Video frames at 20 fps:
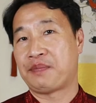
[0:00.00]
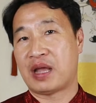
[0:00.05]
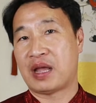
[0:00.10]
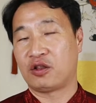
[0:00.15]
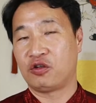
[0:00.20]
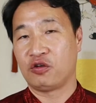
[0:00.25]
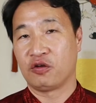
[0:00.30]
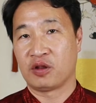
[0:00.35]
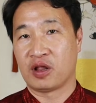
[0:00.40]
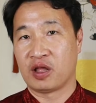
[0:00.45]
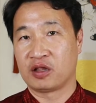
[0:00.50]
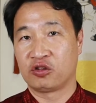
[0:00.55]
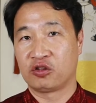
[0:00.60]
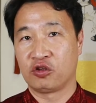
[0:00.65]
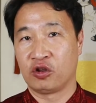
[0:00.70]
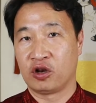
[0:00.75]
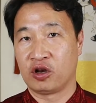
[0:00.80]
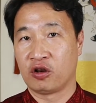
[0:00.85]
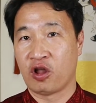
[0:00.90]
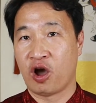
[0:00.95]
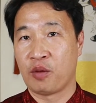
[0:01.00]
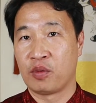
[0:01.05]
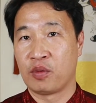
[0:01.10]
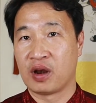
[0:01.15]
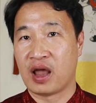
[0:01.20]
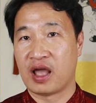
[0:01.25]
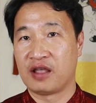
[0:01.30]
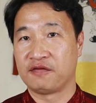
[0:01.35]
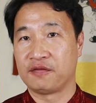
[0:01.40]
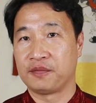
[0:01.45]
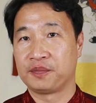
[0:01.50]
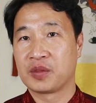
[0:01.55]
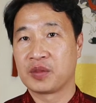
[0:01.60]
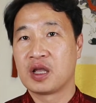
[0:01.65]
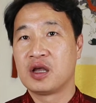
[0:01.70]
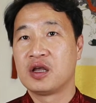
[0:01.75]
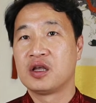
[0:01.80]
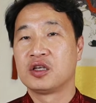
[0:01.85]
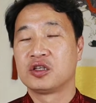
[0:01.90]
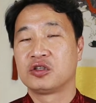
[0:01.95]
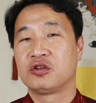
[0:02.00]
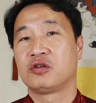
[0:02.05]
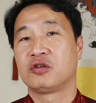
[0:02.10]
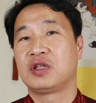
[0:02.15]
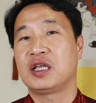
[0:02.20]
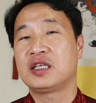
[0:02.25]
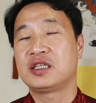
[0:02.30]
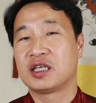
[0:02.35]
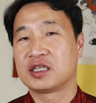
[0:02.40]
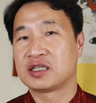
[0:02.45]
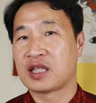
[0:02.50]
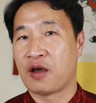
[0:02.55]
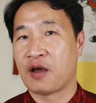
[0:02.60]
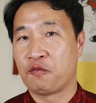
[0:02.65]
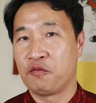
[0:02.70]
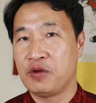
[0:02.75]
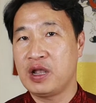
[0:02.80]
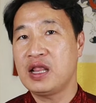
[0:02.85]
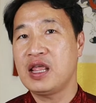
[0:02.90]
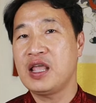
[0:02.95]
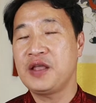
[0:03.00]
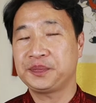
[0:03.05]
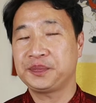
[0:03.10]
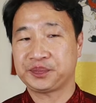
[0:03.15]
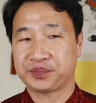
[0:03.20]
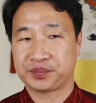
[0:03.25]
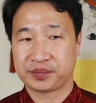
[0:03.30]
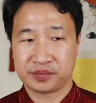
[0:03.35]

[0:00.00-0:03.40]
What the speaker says: back to normal life. So this is a really